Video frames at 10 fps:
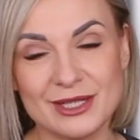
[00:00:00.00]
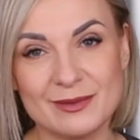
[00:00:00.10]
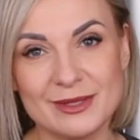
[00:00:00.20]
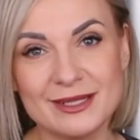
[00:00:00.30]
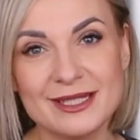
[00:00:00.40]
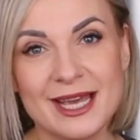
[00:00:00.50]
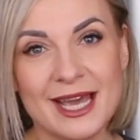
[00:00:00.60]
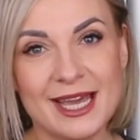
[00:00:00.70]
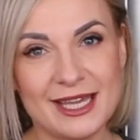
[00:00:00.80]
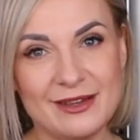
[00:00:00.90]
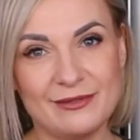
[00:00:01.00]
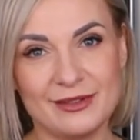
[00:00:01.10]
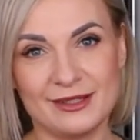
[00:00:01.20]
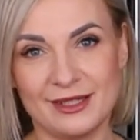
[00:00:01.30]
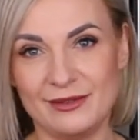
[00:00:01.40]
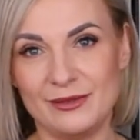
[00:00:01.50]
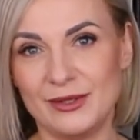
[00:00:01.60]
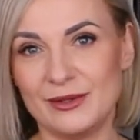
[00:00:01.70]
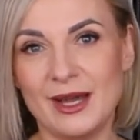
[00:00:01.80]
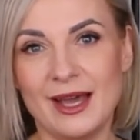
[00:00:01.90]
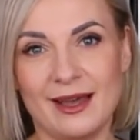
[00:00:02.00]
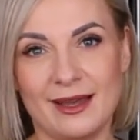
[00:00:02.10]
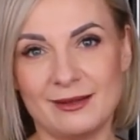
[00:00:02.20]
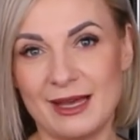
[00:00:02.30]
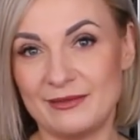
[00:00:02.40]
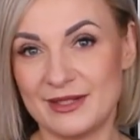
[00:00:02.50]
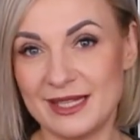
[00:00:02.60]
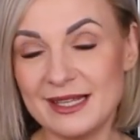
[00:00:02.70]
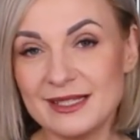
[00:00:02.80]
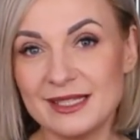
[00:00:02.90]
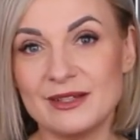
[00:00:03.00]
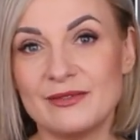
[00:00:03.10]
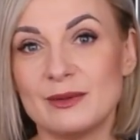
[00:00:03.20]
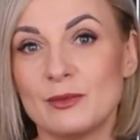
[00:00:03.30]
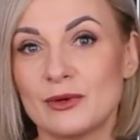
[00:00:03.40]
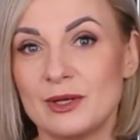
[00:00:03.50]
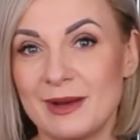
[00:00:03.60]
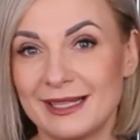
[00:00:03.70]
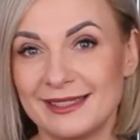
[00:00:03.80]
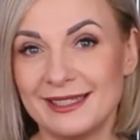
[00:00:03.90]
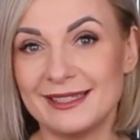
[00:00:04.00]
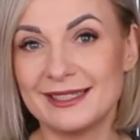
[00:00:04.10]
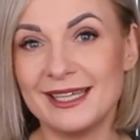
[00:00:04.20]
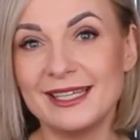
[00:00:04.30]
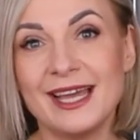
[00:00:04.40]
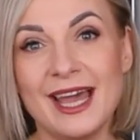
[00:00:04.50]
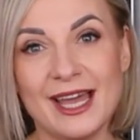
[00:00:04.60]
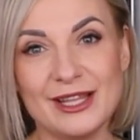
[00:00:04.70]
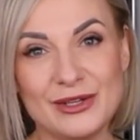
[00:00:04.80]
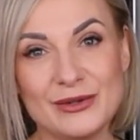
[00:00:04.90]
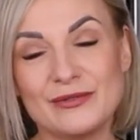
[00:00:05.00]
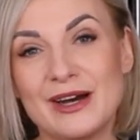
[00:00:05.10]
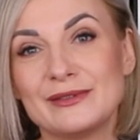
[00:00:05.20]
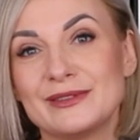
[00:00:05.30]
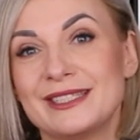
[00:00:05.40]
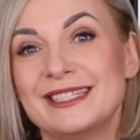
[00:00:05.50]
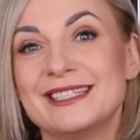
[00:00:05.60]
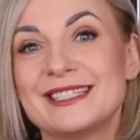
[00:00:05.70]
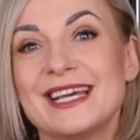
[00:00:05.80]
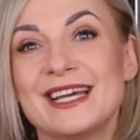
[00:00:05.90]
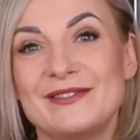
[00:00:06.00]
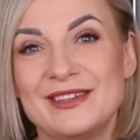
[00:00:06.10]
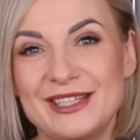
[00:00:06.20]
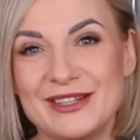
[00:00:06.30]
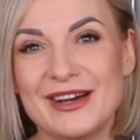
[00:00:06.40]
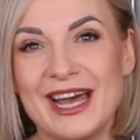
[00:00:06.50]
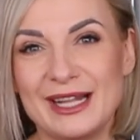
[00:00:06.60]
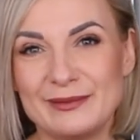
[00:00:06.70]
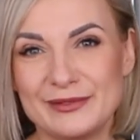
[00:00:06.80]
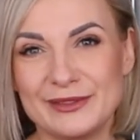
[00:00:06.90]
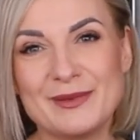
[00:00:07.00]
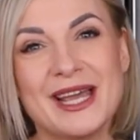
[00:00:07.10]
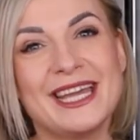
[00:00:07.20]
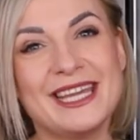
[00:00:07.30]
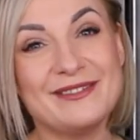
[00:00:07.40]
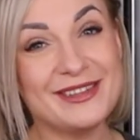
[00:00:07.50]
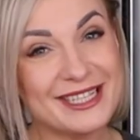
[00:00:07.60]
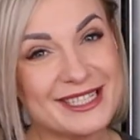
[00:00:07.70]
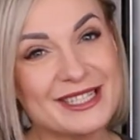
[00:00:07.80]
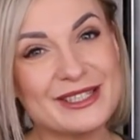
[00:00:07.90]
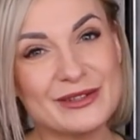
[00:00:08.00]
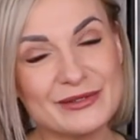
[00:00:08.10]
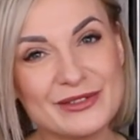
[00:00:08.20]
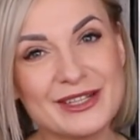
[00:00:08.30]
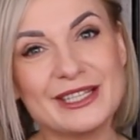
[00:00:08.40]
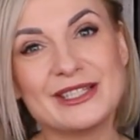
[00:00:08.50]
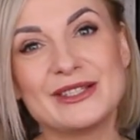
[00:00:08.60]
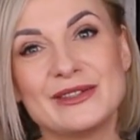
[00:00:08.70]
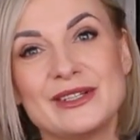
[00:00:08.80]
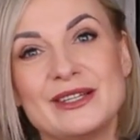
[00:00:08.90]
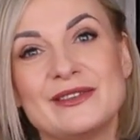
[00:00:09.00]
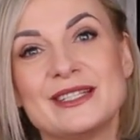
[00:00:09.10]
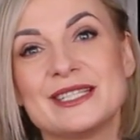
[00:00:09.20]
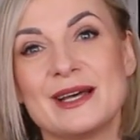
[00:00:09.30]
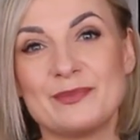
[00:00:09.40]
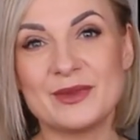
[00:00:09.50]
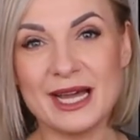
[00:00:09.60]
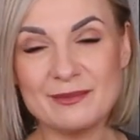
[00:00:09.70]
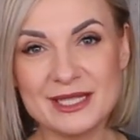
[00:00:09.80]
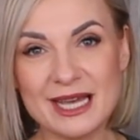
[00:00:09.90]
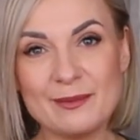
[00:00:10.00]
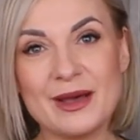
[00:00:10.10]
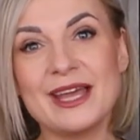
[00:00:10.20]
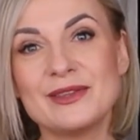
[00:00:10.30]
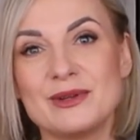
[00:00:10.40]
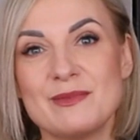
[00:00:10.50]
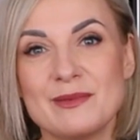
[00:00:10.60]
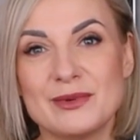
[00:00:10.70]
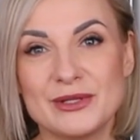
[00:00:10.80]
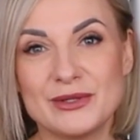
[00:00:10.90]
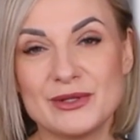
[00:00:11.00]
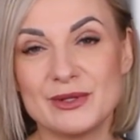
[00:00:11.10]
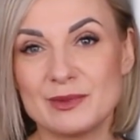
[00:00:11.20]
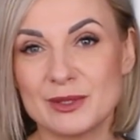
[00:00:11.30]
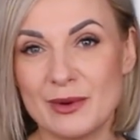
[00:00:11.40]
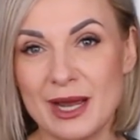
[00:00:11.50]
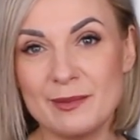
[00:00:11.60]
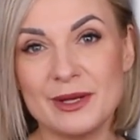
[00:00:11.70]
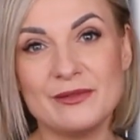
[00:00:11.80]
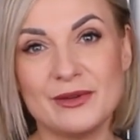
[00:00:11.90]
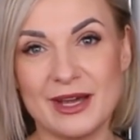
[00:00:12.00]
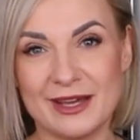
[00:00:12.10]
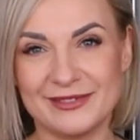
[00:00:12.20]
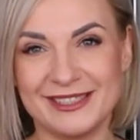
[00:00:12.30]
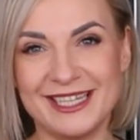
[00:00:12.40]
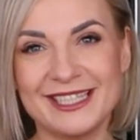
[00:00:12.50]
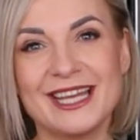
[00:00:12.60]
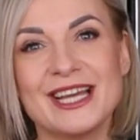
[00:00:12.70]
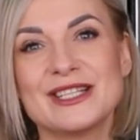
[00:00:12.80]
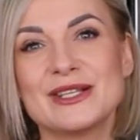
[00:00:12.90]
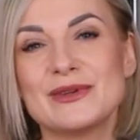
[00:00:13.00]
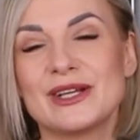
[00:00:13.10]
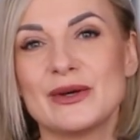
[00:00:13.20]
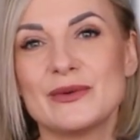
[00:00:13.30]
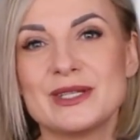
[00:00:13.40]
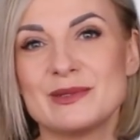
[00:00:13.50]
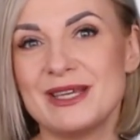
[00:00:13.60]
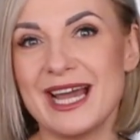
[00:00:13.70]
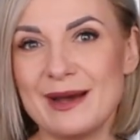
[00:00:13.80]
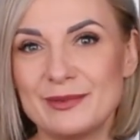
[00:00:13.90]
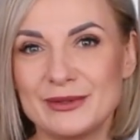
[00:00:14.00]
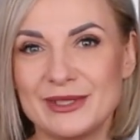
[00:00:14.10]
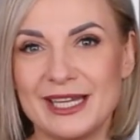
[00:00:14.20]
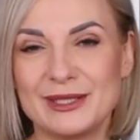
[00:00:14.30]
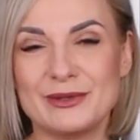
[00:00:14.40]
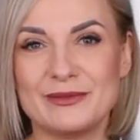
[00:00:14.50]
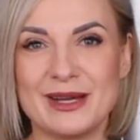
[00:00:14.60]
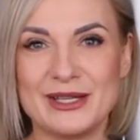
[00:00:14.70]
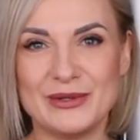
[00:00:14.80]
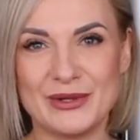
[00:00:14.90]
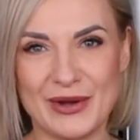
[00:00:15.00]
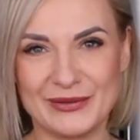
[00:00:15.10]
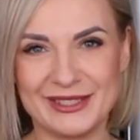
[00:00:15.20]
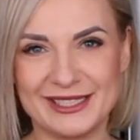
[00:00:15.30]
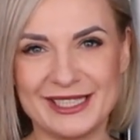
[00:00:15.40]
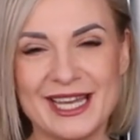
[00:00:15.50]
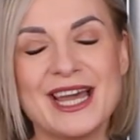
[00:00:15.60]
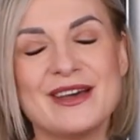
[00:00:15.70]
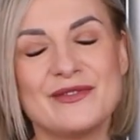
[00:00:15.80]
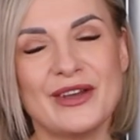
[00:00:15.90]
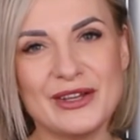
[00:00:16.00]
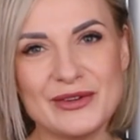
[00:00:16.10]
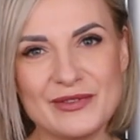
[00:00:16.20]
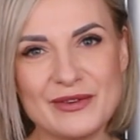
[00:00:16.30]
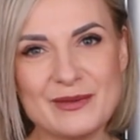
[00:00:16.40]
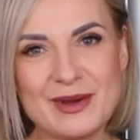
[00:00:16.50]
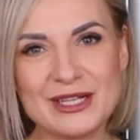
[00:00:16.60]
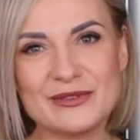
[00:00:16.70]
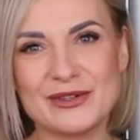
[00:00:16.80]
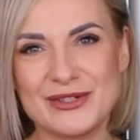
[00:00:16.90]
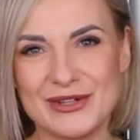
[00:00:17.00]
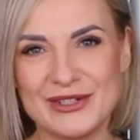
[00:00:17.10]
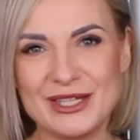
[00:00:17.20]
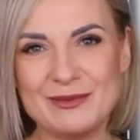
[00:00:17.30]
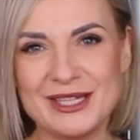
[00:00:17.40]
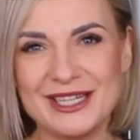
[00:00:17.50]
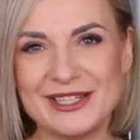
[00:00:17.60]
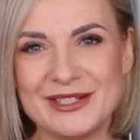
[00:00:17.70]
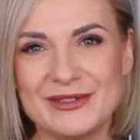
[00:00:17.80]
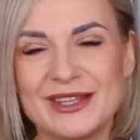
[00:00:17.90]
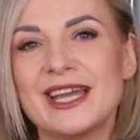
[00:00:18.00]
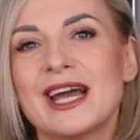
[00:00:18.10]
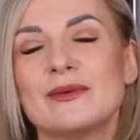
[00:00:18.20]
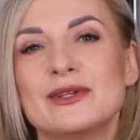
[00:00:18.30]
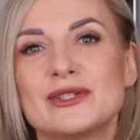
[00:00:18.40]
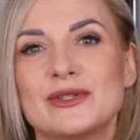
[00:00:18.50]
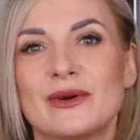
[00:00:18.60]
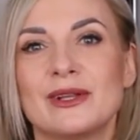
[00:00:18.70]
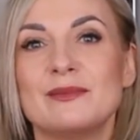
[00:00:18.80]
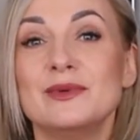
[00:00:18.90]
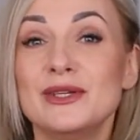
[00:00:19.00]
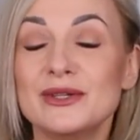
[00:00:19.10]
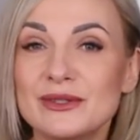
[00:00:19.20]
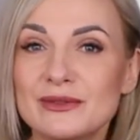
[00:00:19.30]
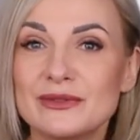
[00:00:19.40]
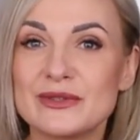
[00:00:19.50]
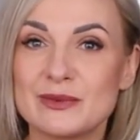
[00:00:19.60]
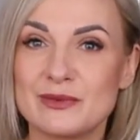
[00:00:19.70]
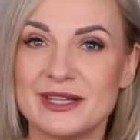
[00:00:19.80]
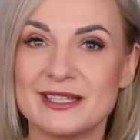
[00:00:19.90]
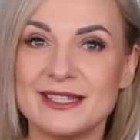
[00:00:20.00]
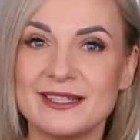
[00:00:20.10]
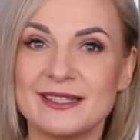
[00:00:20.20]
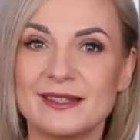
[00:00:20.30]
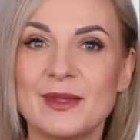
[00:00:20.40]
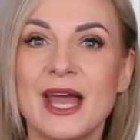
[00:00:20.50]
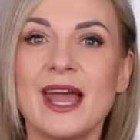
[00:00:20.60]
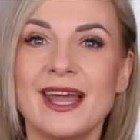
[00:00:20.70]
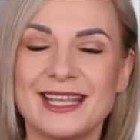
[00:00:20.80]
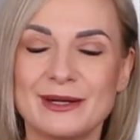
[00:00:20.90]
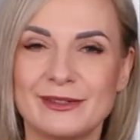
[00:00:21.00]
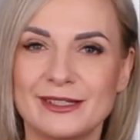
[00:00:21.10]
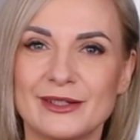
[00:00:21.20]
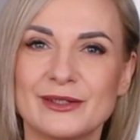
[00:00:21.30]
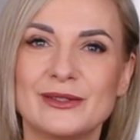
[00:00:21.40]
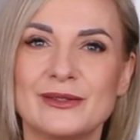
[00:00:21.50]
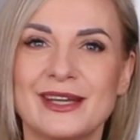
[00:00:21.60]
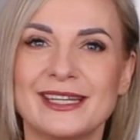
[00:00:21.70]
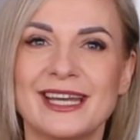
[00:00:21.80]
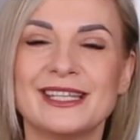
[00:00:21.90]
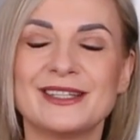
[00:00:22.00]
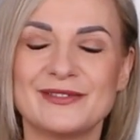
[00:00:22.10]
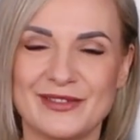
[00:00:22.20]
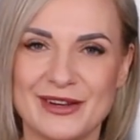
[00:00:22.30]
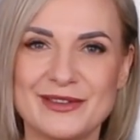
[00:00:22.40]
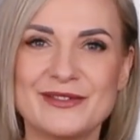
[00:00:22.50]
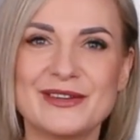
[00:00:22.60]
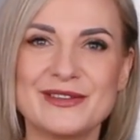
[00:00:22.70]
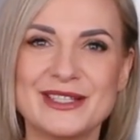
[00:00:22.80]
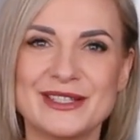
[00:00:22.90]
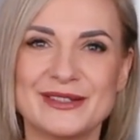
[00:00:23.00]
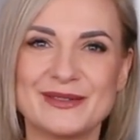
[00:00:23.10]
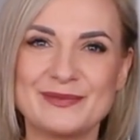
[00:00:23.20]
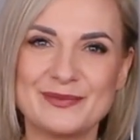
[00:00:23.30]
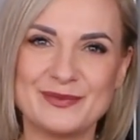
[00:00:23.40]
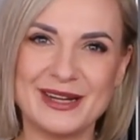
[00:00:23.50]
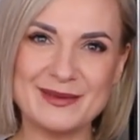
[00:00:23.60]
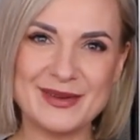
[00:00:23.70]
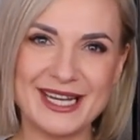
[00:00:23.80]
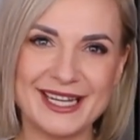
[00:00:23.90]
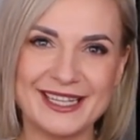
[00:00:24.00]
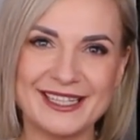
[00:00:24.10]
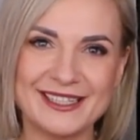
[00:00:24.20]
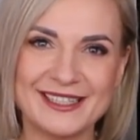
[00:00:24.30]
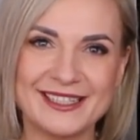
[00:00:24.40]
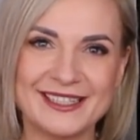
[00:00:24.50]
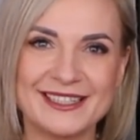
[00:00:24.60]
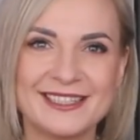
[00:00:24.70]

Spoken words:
treatments, even if you have sensitive and more demanding skin and you found this video helpful. If yes, don't forget to give it some thumbs up and remember to subscribe if you haven't yet, so you can always be up to date with my new content. Thank you very much for joining me here today. I wish you all a beautiful spring season and I will talk to you again very, very soon. Bye bye!